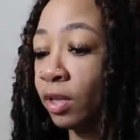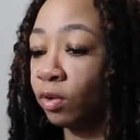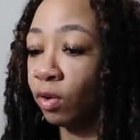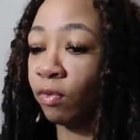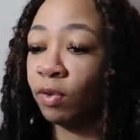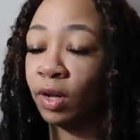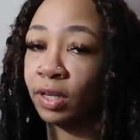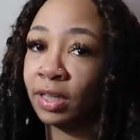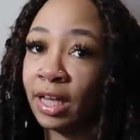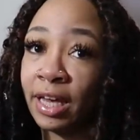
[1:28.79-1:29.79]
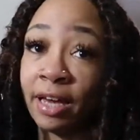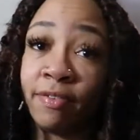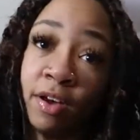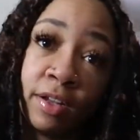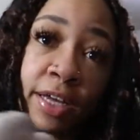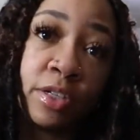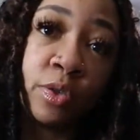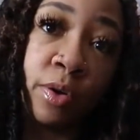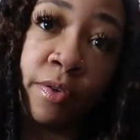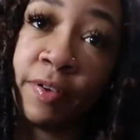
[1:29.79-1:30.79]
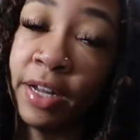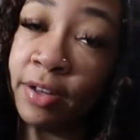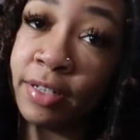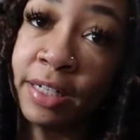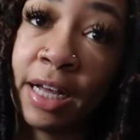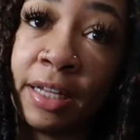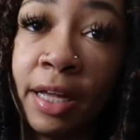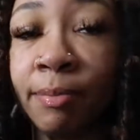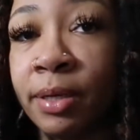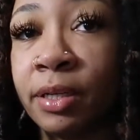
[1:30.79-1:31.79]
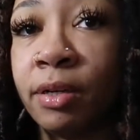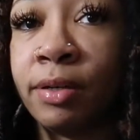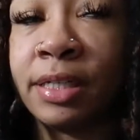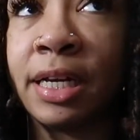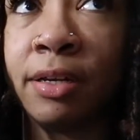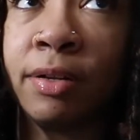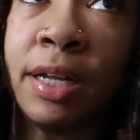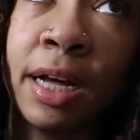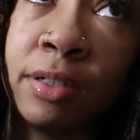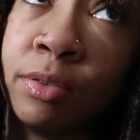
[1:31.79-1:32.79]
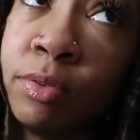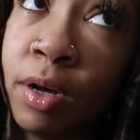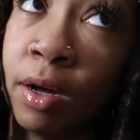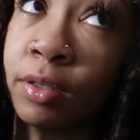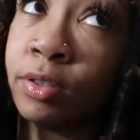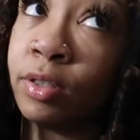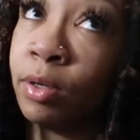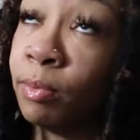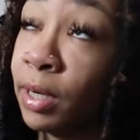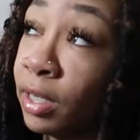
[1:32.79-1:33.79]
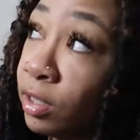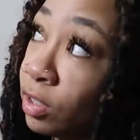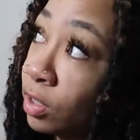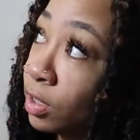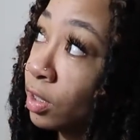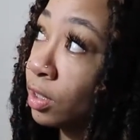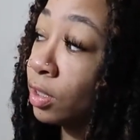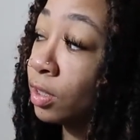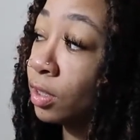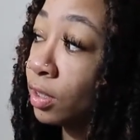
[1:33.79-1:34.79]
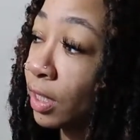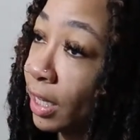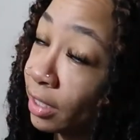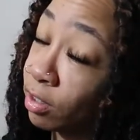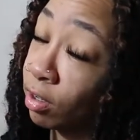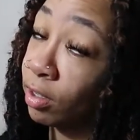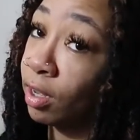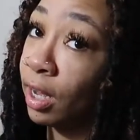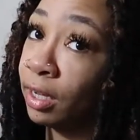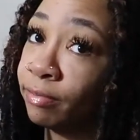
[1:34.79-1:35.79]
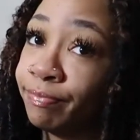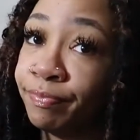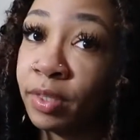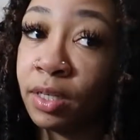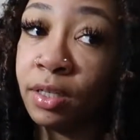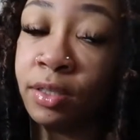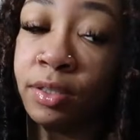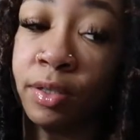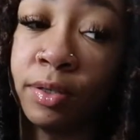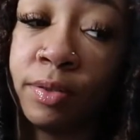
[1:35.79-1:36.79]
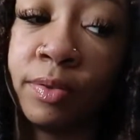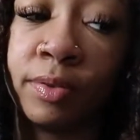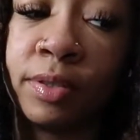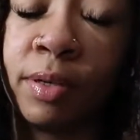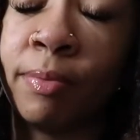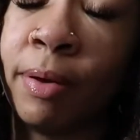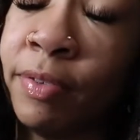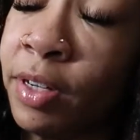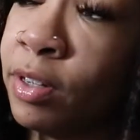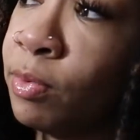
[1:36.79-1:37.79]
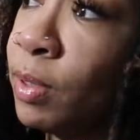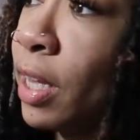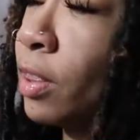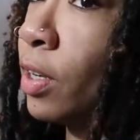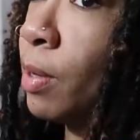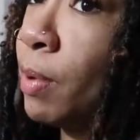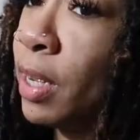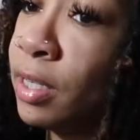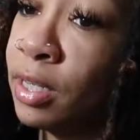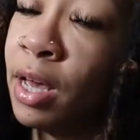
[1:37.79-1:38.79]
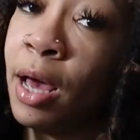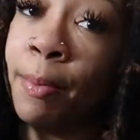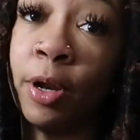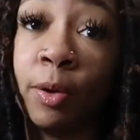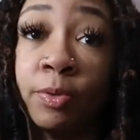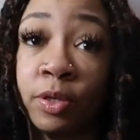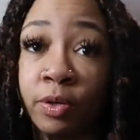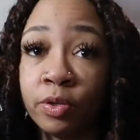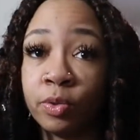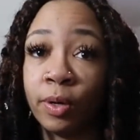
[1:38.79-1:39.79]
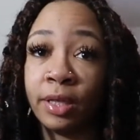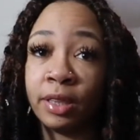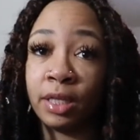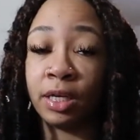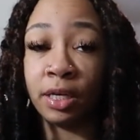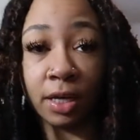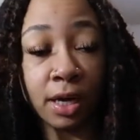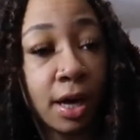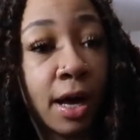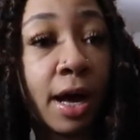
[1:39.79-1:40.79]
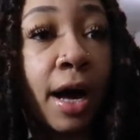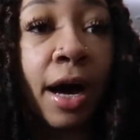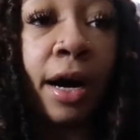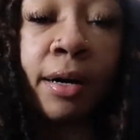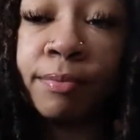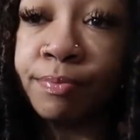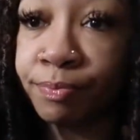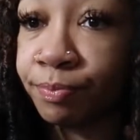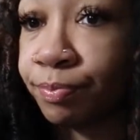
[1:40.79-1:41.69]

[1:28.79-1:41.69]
little vlog thing if y'all like shorter videos like that let me know because i know that i do talk so much like i talk a lot so some of my videos be like 30 minutes but i hope you enjoyed the um